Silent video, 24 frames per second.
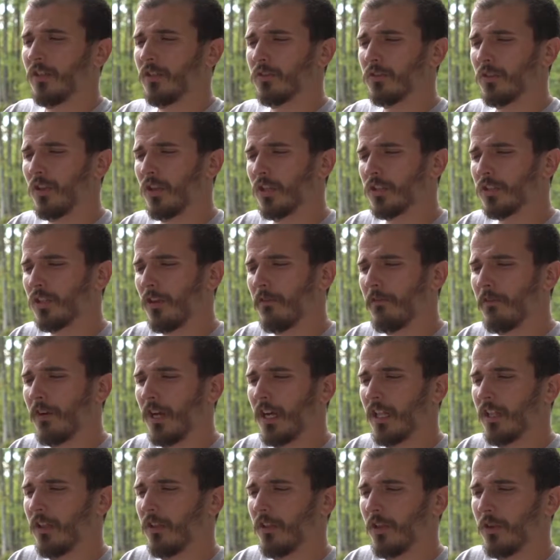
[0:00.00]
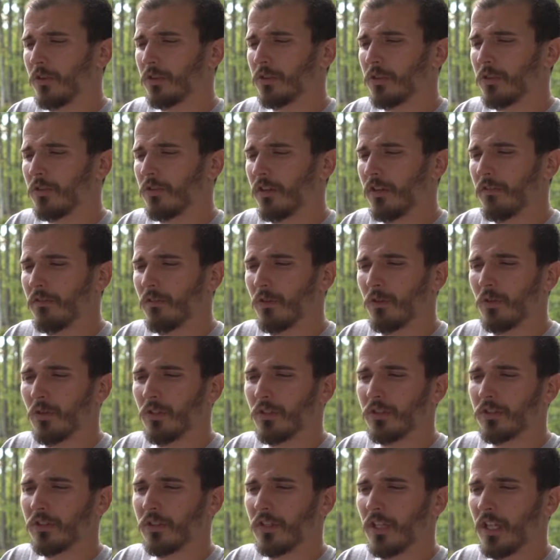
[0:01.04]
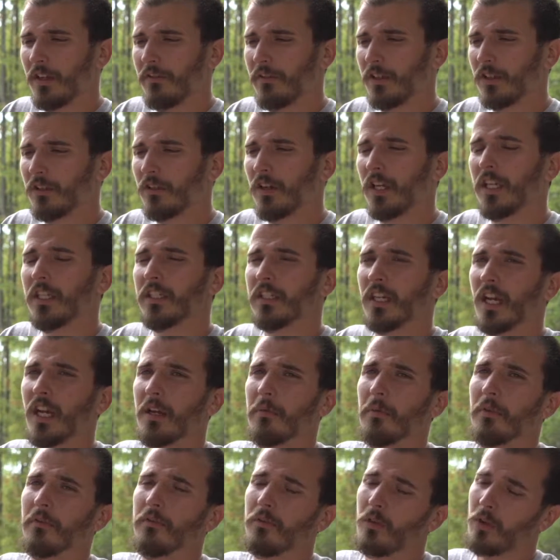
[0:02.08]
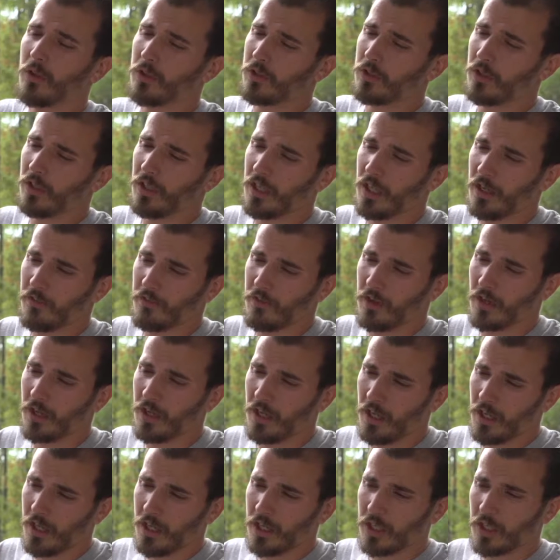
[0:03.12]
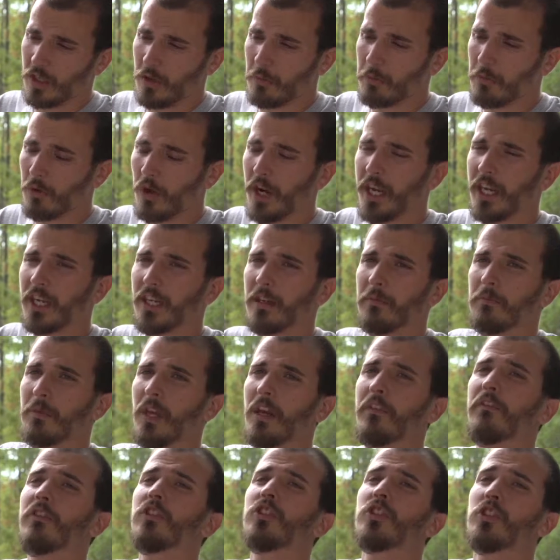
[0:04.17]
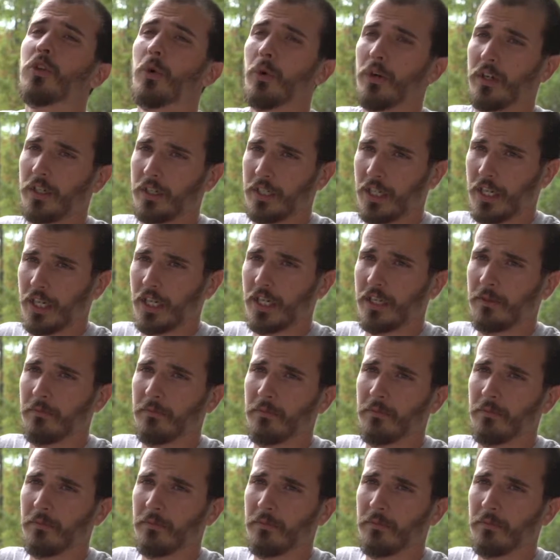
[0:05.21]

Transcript: As long as they follow those 3 rules, they'll have a great time. Unfortunately, if you break them, you have a short time.